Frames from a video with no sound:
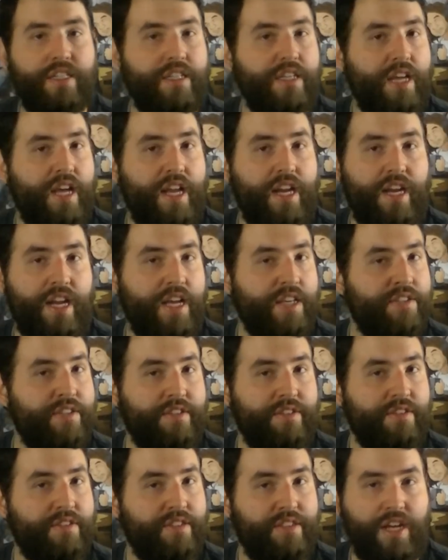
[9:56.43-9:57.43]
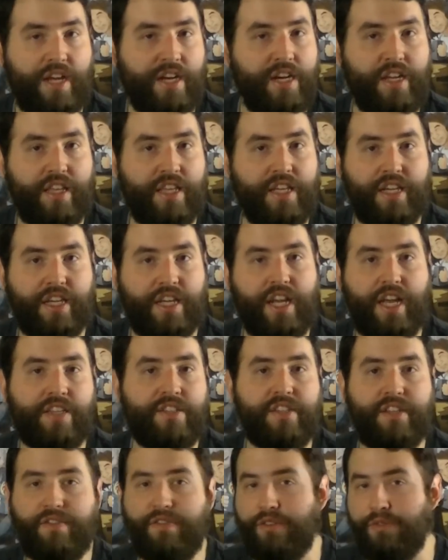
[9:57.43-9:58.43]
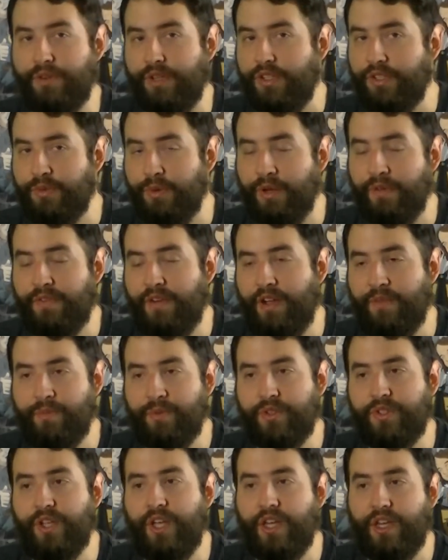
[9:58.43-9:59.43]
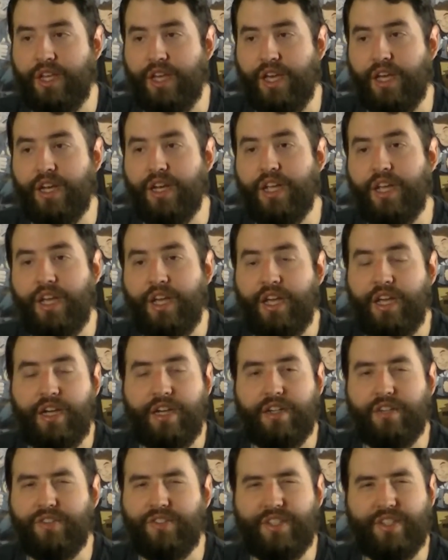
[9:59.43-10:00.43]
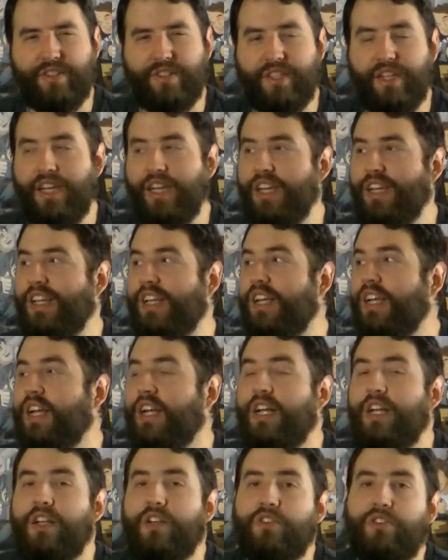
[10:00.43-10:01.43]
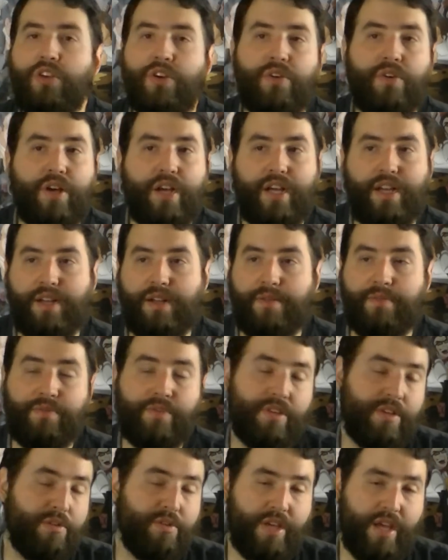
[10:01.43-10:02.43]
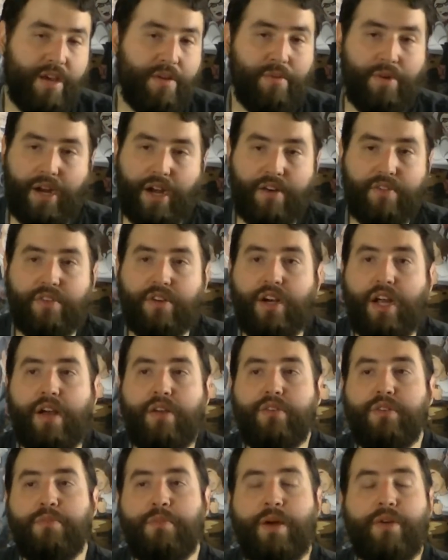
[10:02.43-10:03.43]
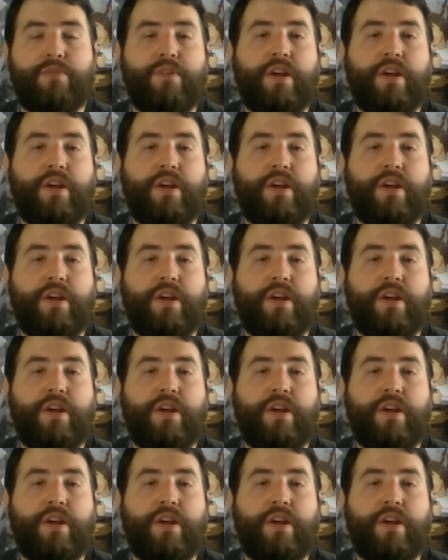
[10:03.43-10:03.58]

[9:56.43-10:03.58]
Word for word: and it hasn't done anything. It hasn't even reached 25% yet. And I was like, what the hell? So, uh, okay, whatever. I was about